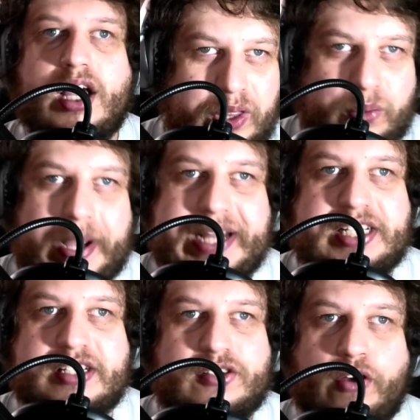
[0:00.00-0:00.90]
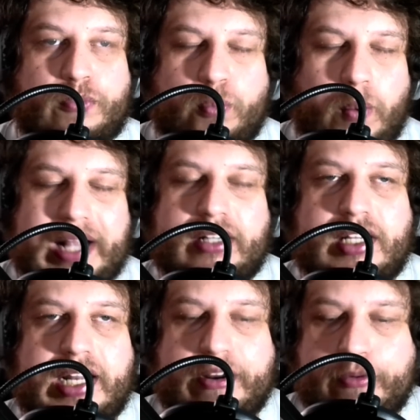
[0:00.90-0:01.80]
the wage that's sort of well
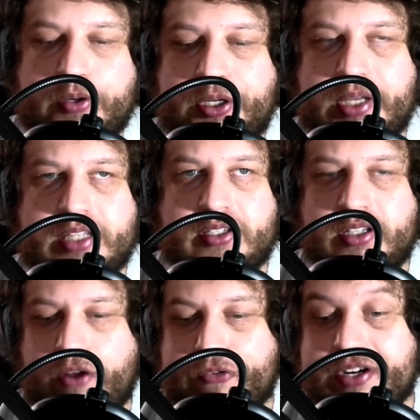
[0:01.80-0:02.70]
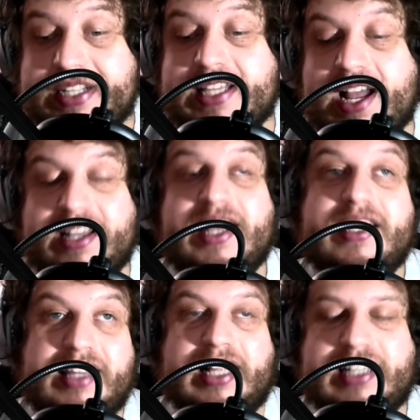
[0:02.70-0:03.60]
clear of what Newcastle can offer Isak,
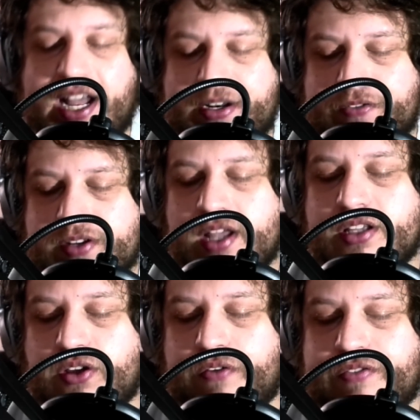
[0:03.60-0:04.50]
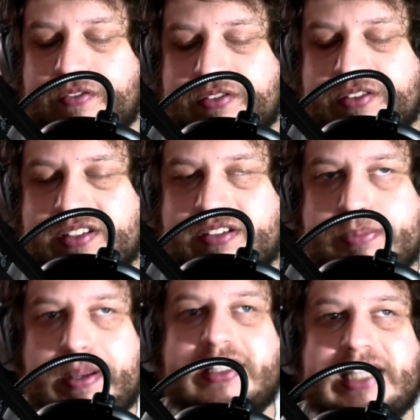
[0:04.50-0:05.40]
that kind of sort of
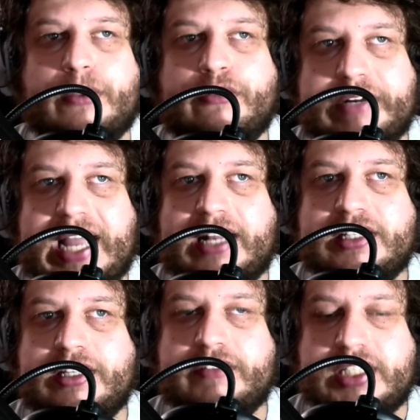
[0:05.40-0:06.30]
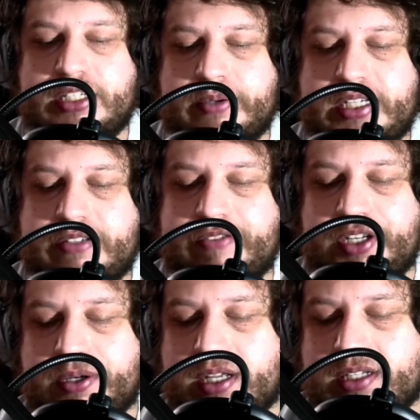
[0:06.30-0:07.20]
spells out the reality of the situation for
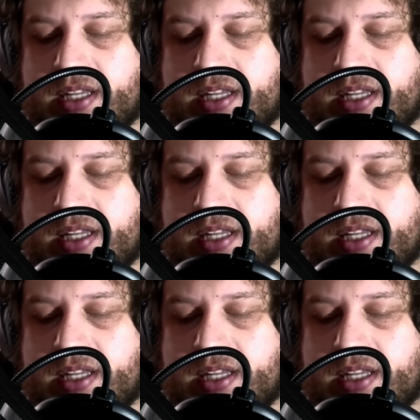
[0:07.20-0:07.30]
Newcastle, I